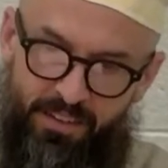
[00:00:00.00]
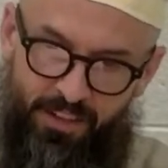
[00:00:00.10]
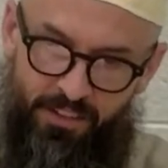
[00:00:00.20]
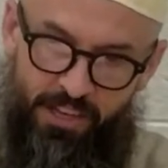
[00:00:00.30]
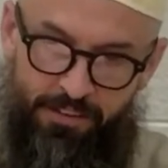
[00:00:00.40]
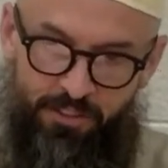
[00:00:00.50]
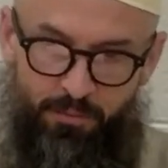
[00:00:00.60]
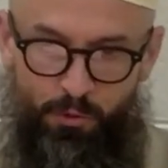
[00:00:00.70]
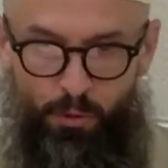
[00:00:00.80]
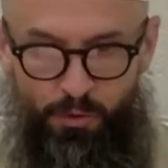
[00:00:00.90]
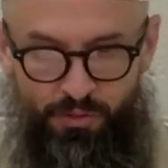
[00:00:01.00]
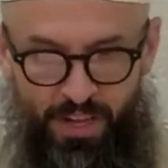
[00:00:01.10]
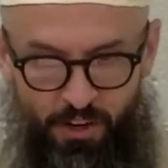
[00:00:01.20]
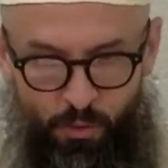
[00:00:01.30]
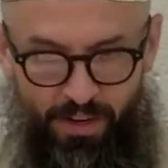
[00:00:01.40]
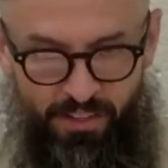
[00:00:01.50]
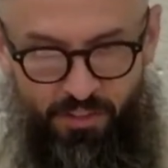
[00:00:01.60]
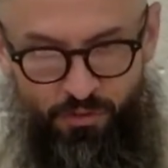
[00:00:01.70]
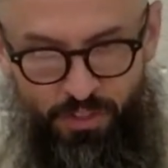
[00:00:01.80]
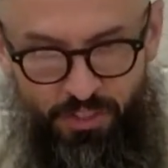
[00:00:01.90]
does have some rules, not quite as
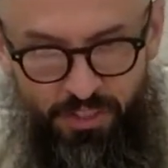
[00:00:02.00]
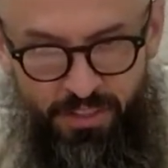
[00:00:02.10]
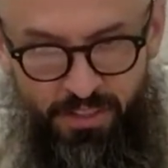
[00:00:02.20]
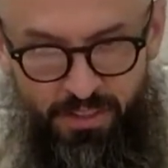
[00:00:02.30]
stringent